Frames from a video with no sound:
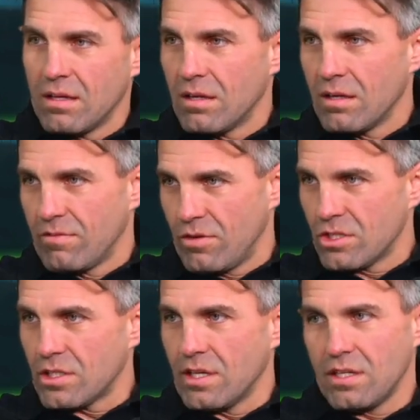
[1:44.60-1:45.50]

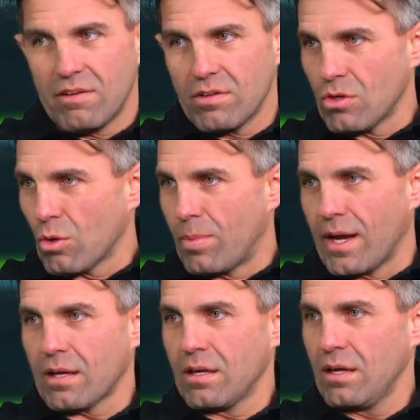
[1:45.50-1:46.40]
firstly, never talk
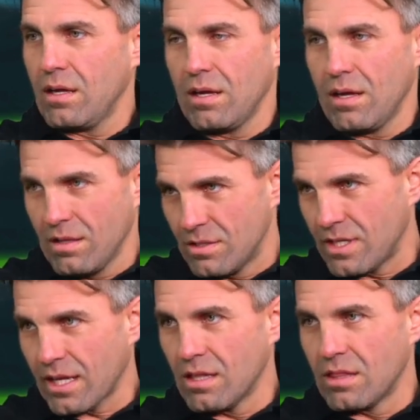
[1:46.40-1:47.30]
back.
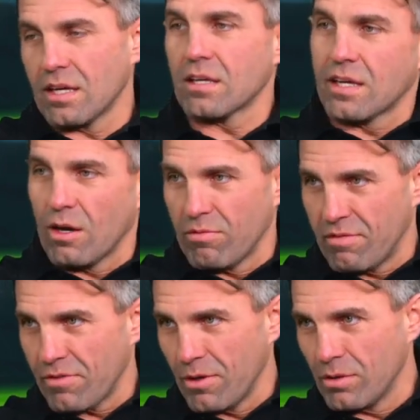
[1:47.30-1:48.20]
Second thing, get off the
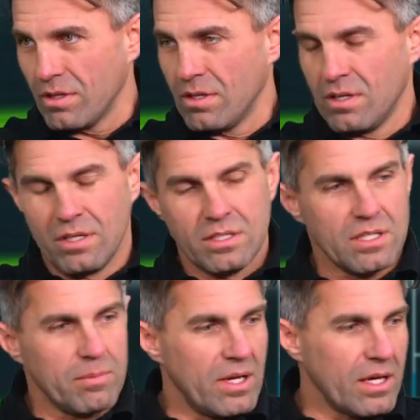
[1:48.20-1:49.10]
field.
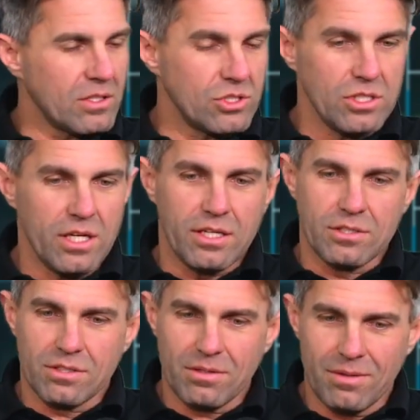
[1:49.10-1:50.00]
So I'm like,
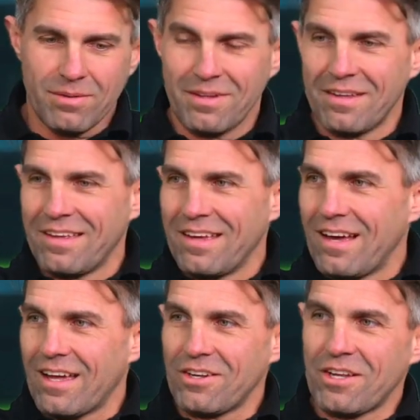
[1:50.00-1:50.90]
geez.
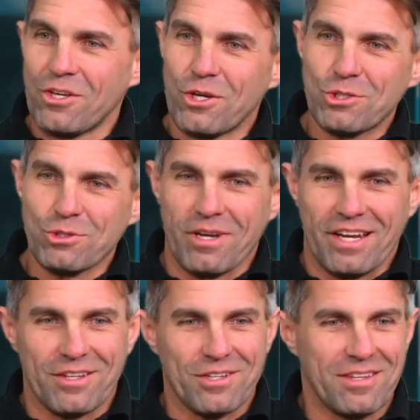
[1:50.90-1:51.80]
I didn't know US was
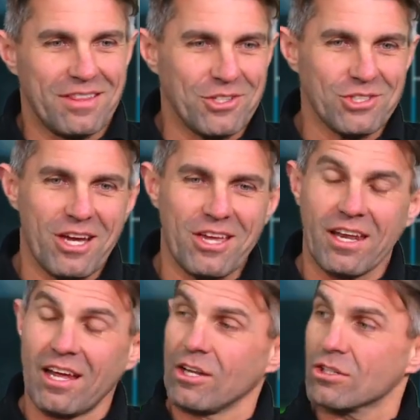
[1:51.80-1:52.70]
running the show,
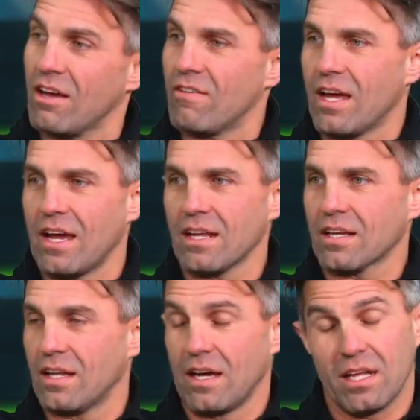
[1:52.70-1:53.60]
and I looked over at Heineke,
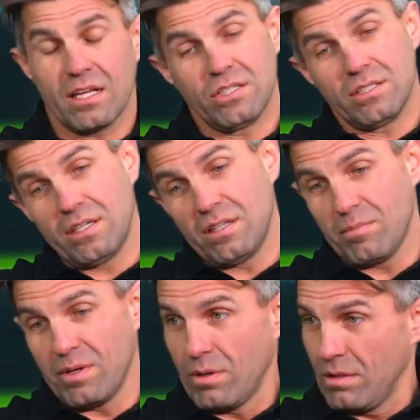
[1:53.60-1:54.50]
and Heineke just said to
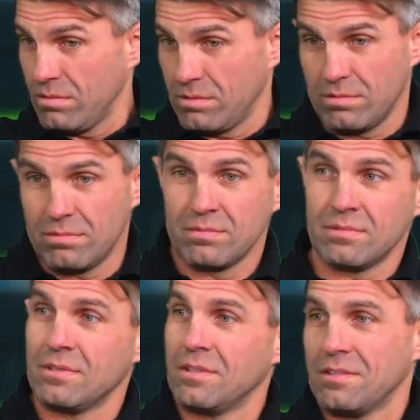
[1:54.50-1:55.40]
me, well,
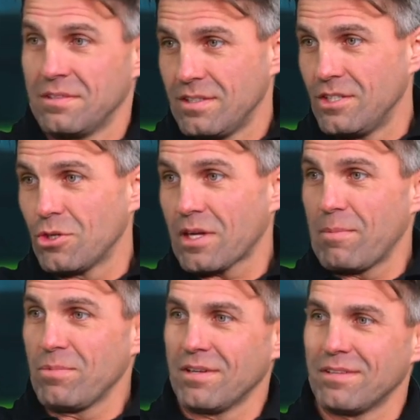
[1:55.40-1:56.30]
he's your
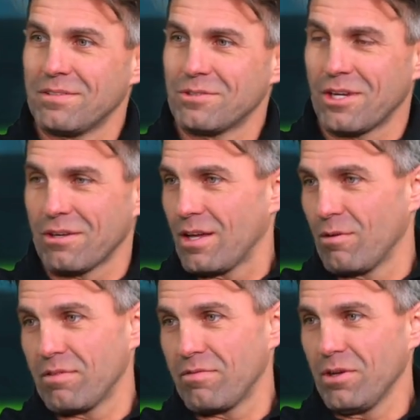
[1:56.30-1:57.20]
captain, so get
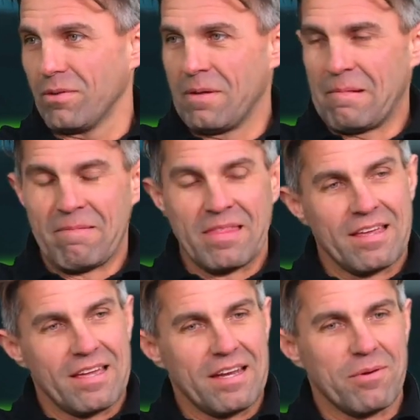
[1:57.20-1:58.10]
off the field.
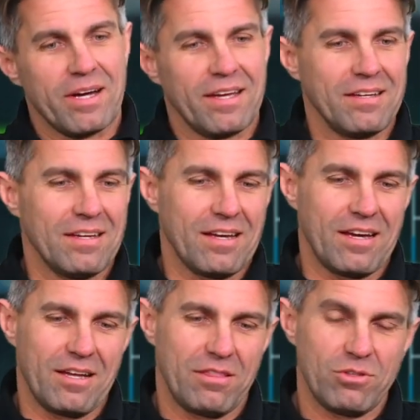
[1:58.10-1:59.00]
Anyway,
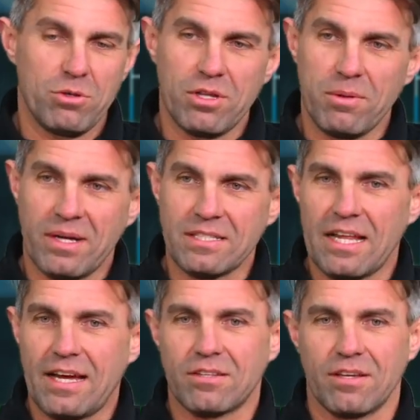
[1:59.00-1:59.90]
2-3 months
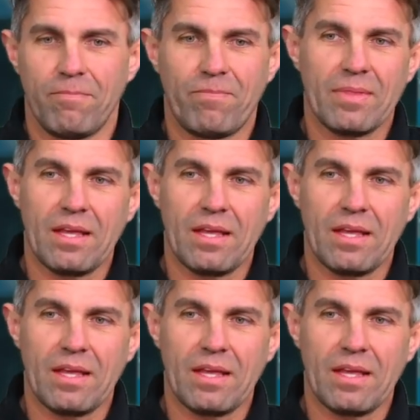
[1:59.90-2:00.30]
later, I